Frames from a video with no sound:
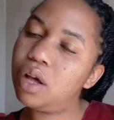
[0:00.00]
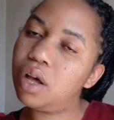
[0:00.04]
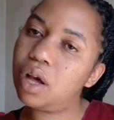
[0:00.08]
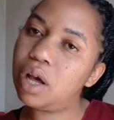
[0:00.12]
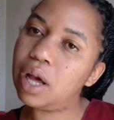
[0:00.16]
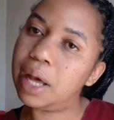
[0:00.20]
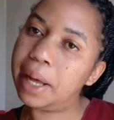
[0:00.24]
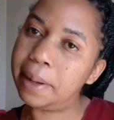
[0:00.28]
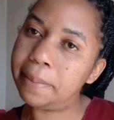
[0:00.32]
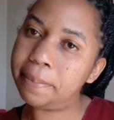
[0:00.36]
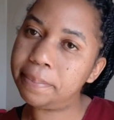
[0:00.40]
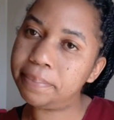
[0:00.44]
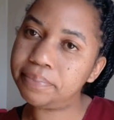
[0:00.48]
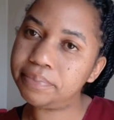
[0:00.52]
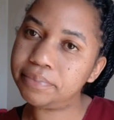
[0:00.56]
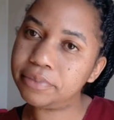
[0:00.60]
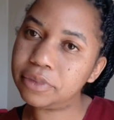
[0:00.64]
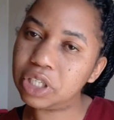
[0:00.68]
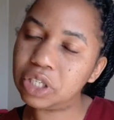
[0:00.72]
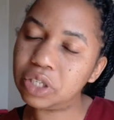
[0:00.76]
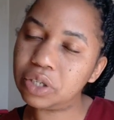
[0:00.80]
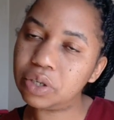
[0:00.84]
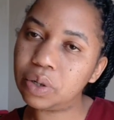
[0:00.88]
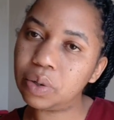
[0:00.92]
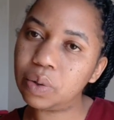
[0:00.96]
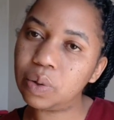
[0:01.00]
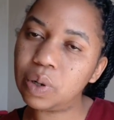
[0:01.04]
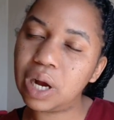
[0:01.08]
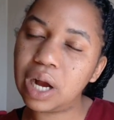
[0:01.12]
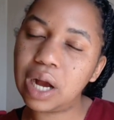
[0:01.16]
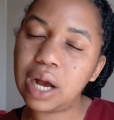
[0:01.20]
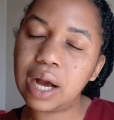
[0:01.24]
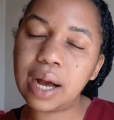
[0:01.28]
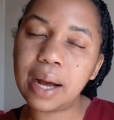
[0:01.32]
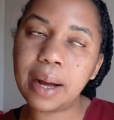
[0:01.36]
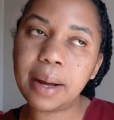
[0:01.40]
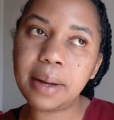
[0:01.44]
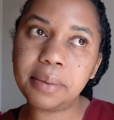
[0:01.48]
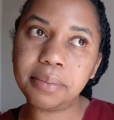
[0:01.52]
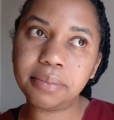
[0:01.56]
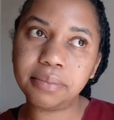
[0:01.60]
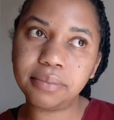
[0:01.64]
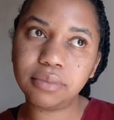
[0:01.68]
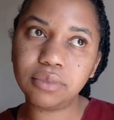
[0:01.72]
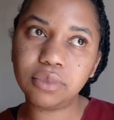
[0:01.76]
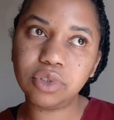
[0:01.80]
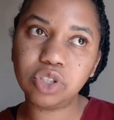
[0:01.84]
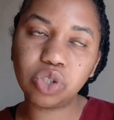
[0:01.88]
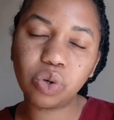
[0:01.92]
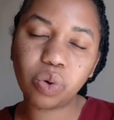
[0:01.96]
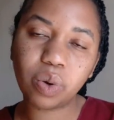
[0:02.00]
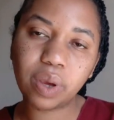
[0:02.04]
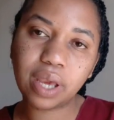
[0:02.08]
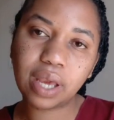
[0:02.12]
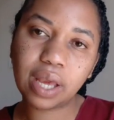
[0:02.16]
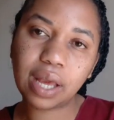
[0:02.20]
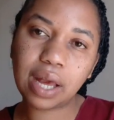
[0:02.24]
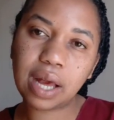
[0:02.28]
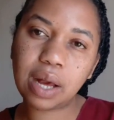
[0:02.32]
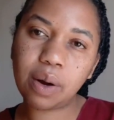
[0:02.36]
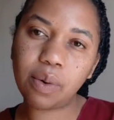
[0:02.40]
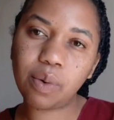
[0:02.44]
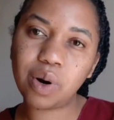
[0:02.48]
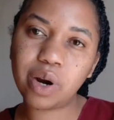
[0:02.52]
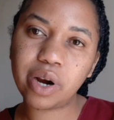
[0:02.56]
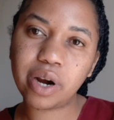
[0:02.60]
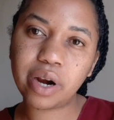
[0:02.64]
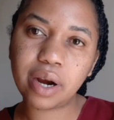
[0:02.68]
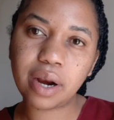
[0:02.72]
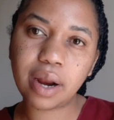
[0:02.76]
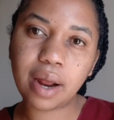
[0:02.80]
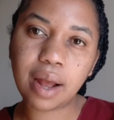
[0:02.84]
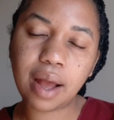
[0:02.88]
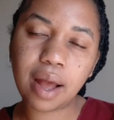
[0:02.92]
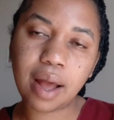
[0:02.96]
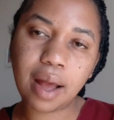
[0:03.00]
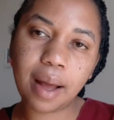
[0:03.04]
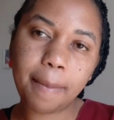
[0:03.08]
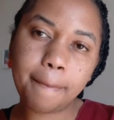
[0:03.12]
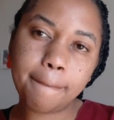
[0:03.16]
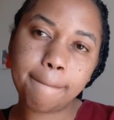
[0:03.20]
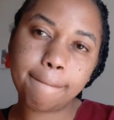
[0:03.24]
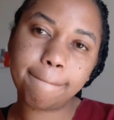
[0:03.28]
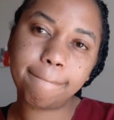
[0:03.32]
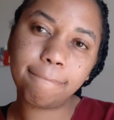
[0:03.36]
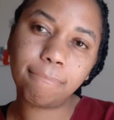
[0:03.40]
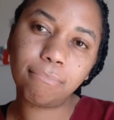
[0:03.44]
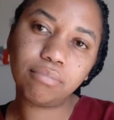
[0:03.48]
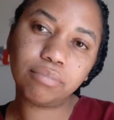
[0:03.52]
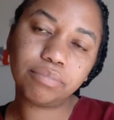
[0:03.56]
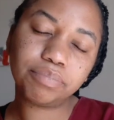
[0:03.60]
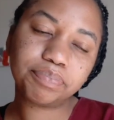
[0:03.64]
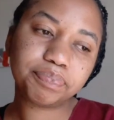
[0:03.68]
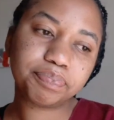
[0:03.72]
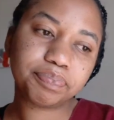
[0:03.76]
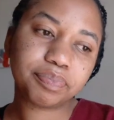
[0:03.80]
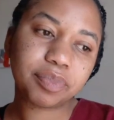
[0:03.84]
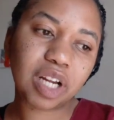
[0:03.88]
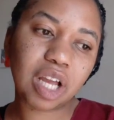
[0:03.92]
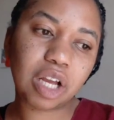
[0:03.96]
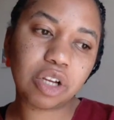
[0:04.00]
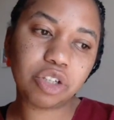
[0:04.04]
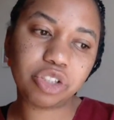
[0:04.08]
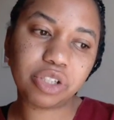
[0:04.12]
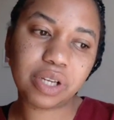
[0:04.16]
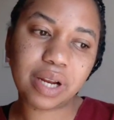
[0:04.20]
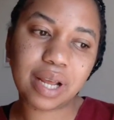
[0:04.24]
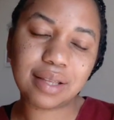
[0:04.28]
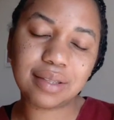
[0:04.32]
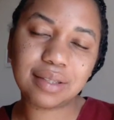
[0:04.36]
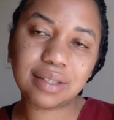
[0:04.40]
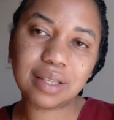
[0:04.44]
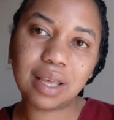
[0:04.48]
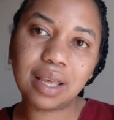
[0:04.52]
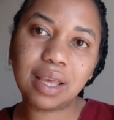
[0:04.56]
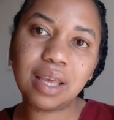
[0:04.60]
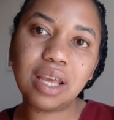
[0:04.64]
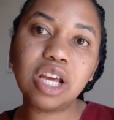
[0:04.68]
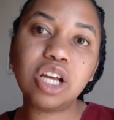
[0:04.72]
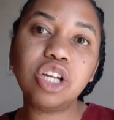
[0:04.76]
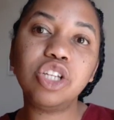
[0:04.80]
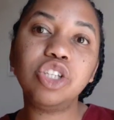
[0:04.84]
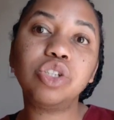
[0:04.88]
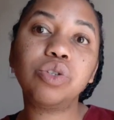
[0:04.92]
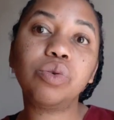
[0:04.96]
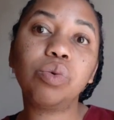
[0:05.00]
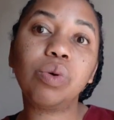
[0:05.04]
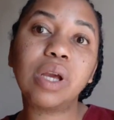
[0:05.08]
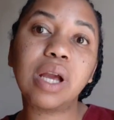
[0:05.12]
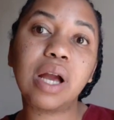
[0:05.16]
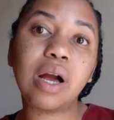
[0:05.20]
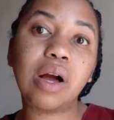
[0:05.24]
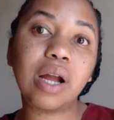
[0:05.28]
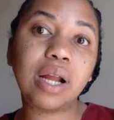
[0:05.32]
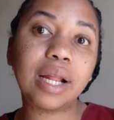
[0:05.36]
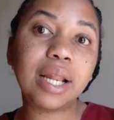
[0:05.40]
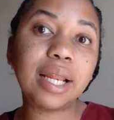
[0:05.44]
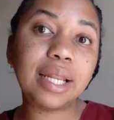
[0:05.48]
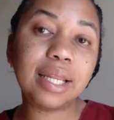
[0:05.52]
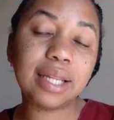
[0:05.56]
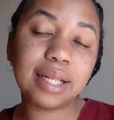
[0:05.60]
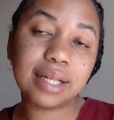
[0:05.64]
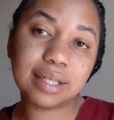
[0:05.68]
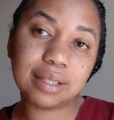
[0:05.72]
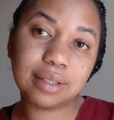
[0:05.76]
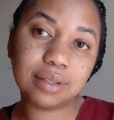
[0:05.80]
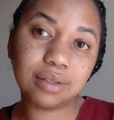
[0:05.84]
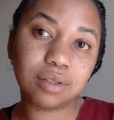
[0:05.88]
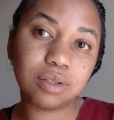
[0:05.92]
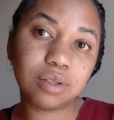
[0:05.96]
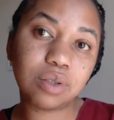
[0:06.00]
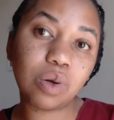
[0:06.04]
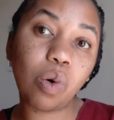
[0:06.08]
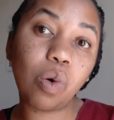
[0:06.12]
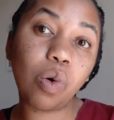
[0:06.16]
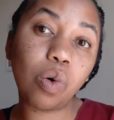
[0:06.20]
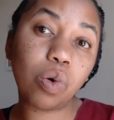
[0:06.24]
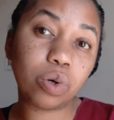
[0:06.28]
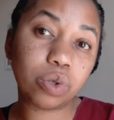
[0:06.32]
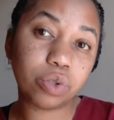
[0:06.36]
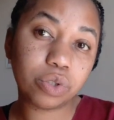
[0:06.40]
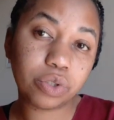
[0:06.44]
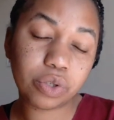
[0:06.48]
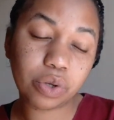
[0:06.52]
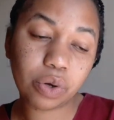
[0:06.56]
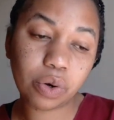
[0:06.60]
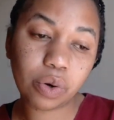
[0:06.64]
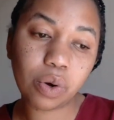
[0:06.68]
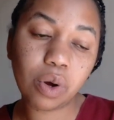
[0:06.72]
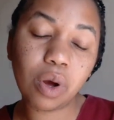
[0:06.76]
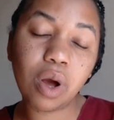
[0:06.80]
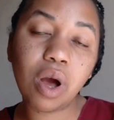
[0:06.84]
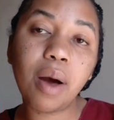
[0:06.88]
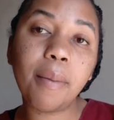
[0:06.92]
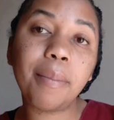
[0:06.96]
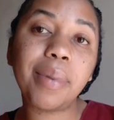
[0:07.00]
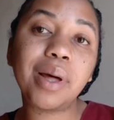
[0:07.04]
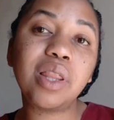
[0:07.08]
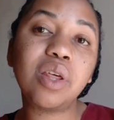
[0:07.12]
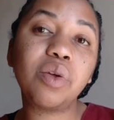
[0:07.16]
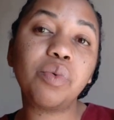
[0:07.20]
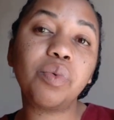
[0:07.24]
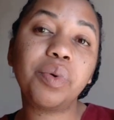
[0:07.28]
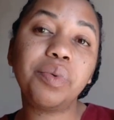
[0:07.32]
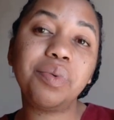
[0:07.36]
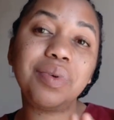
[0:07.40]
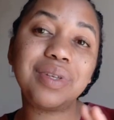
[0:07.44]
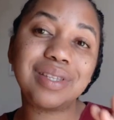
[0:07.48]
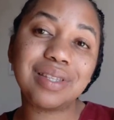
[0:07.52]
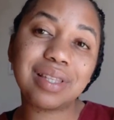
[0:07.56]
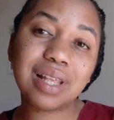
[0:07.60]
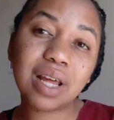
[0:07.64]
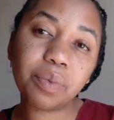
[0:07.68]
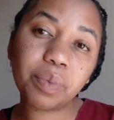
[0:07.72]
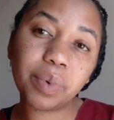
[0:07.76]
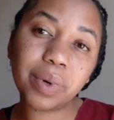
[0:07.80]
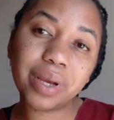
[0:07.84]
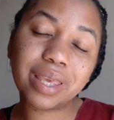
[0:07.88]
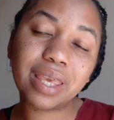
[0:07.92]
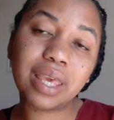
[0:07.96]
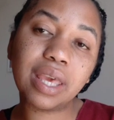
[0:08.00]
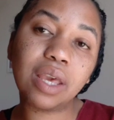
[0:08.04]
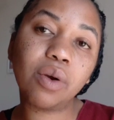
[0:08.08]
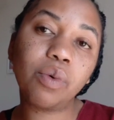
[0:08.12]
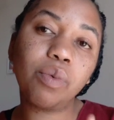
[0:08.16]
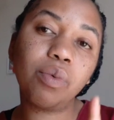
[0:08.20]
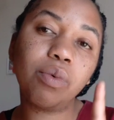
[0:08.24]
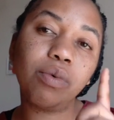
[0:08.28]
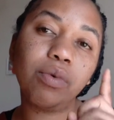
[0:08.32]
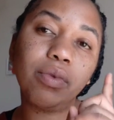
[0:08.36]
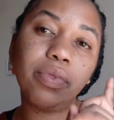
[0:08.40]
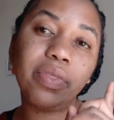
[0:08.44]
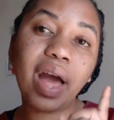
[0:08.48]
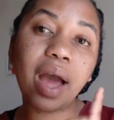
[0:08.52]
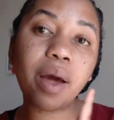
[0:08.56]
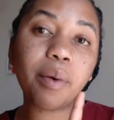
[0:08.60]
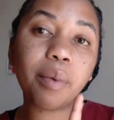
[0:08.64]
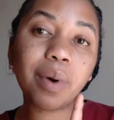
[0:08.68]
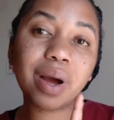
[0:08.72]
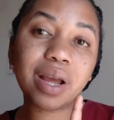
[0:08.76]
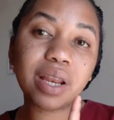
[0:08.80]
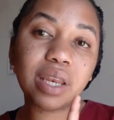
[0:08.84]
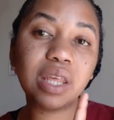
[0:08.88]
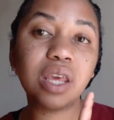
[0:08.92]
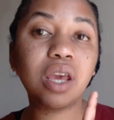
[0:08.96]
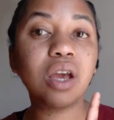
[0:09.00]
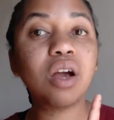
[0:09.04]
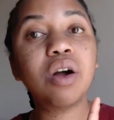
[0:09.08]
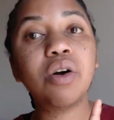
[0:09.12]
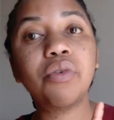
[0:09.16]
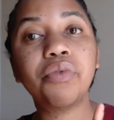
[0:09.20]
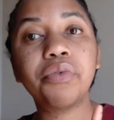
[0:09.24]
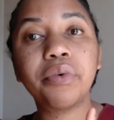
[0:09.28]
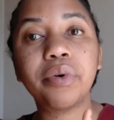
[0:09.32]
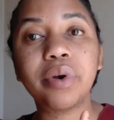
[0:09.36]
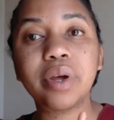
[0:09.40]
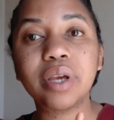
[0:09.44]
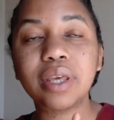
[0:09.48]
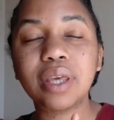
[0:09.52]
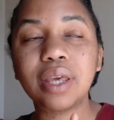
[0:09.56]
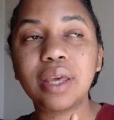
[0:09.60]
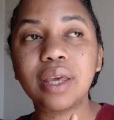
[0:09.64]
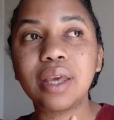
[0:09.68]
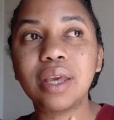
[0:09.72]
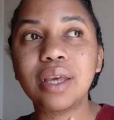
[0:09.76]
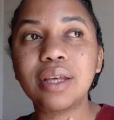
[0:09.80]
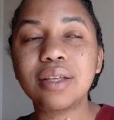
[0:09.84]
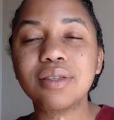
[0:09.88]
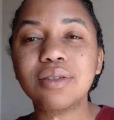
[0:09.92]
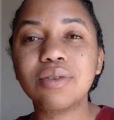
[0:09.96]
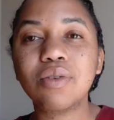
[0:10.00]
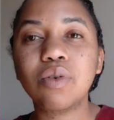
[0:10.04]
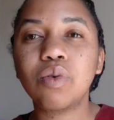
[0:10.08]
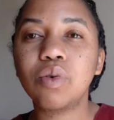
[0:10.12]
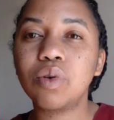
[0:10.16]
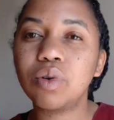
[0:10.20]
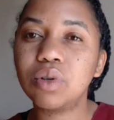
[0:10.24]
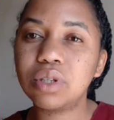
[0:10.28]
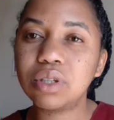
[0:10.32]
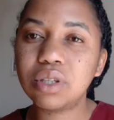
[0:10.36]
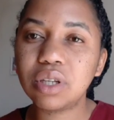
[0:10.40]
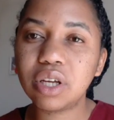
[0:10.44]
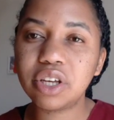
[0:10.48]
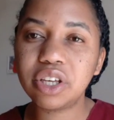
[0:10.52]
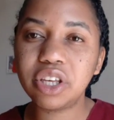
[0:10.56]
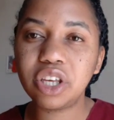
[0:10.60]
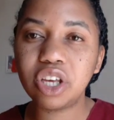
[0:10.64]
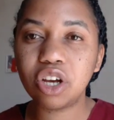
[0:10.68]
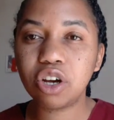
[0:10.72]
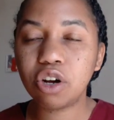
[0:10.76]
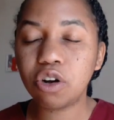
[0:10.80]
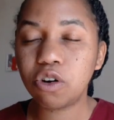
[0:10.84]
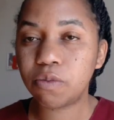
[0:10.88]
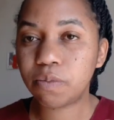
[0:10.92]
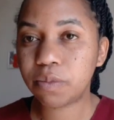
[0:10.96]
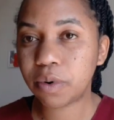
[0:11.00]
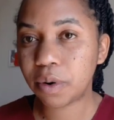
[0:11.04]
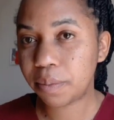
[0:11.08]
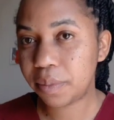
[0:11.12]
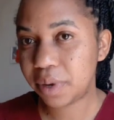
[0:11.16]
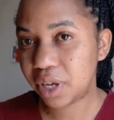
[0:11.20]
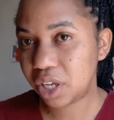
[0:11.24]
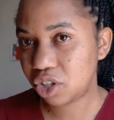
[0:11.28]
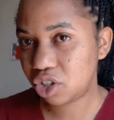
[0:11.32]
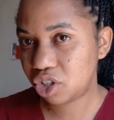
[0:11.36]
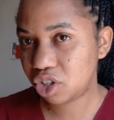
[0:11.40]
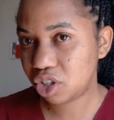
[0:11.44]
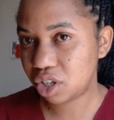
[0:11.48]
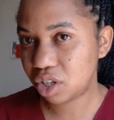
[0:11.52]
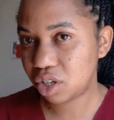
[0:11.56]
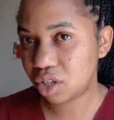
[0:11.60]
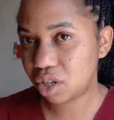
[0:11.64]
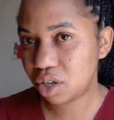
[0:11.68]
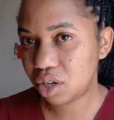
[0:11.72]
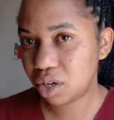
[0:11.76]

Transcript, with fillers: um, you know, um, doing our um, how should I say, doing our clinicals also. But then when we start working, that one year of working is called a year of probation.